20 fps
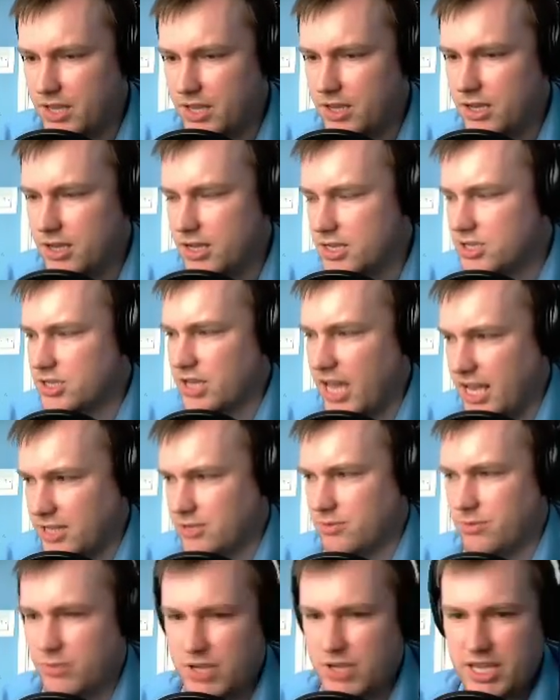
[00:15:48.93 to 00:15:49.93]
So yes,
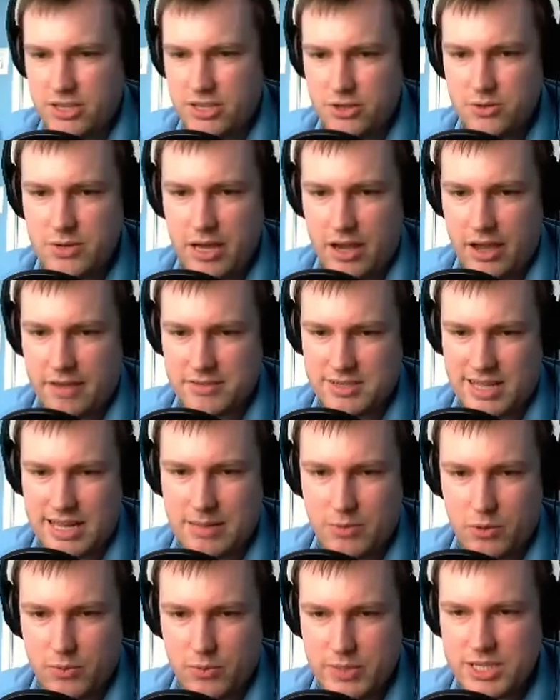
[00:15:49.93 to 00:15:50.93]
we do now have slightly
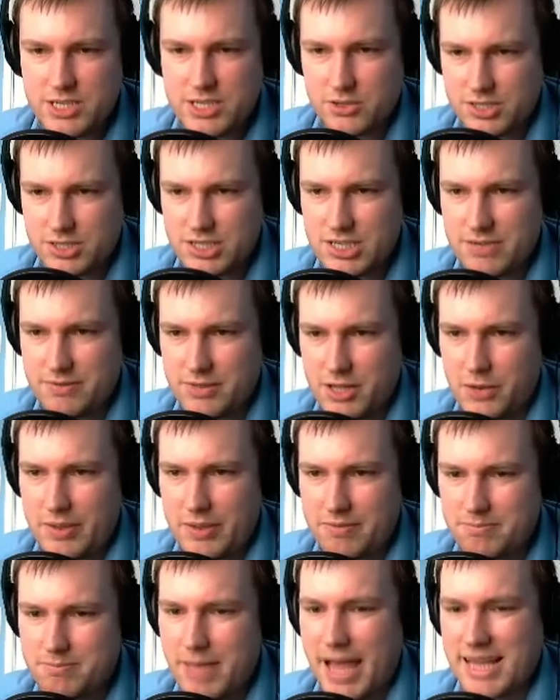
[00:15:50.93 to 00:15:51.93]
more resources, even though we've
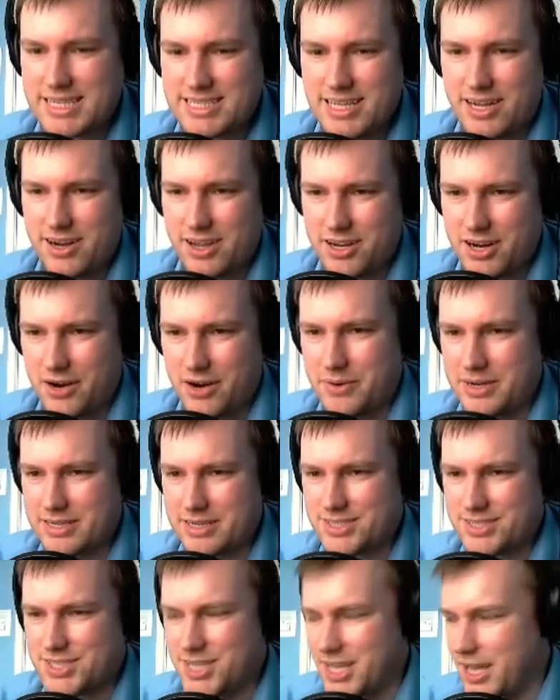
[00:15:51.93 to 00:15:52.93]
maxed out our current
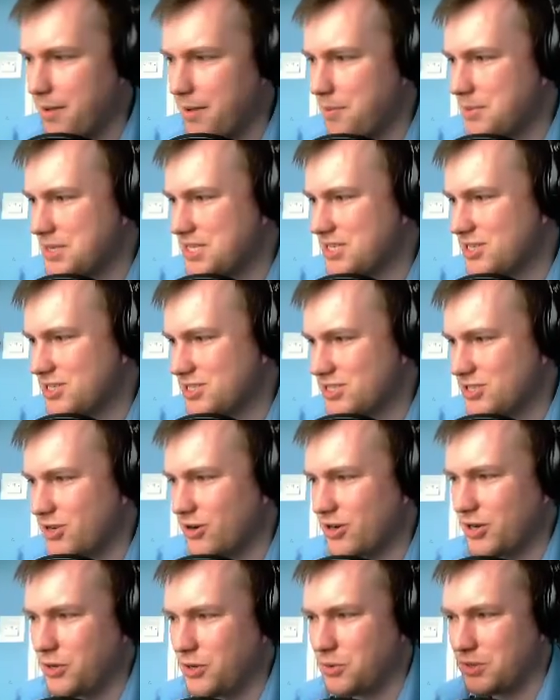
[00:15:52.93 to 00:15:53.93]
stock
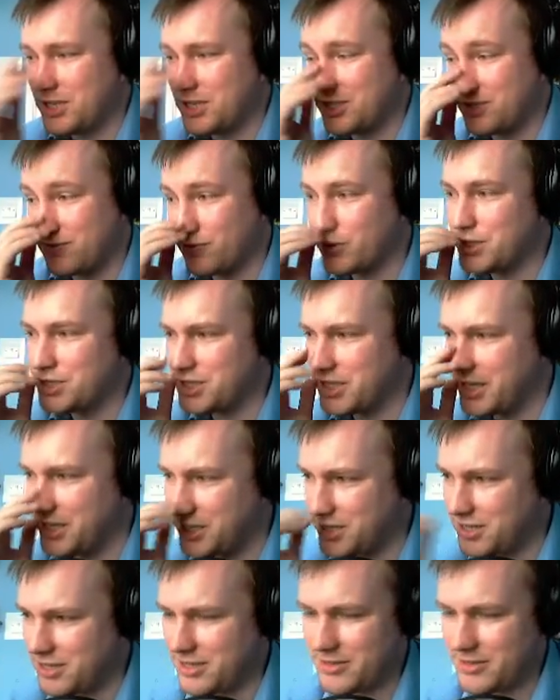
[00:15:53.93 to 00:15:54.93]
holdings of
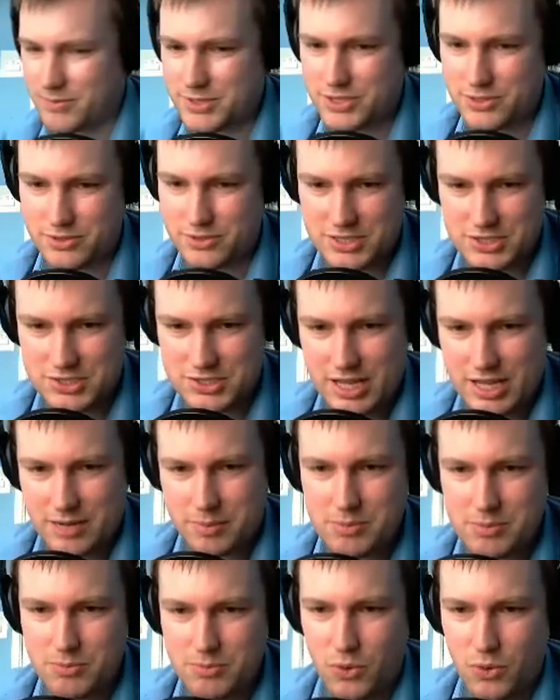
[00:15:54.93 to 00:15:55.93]
resources. That'll
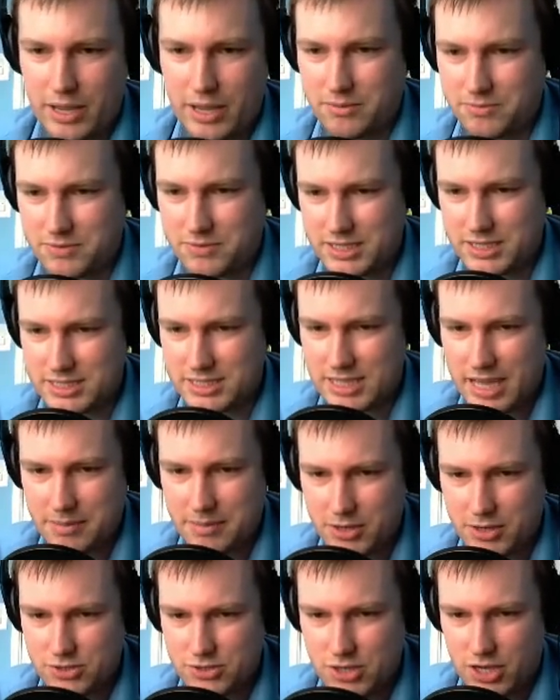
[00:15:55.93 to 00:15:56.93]
be more helpful as the game
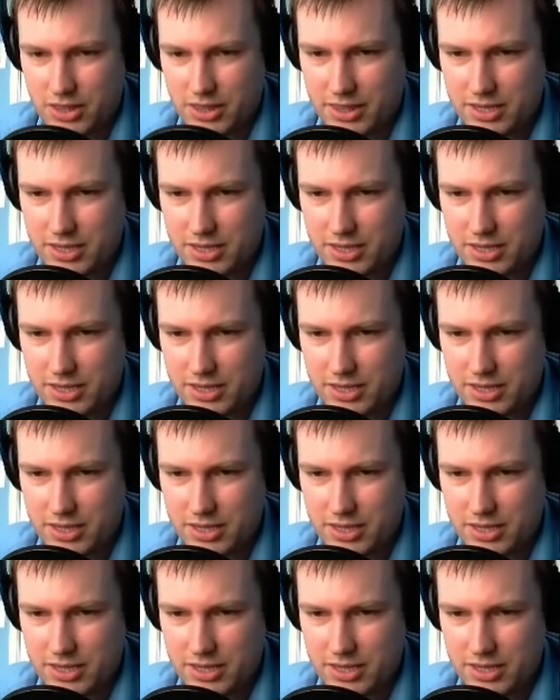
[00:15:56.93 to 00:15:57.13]
goes on.